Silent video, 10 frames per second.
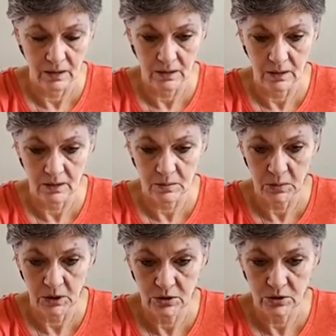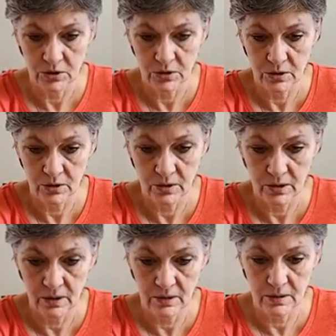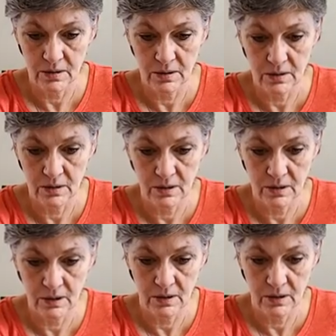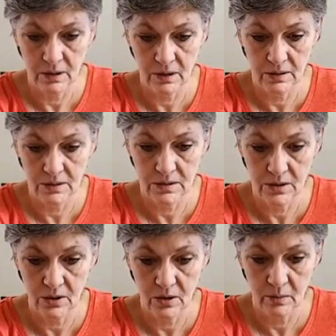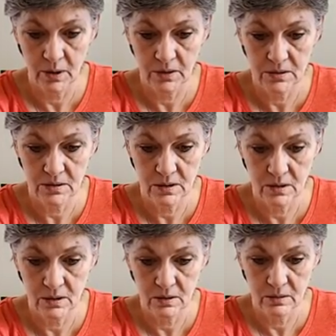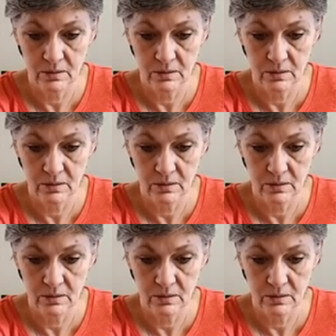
Let's make sure that I can see comments here.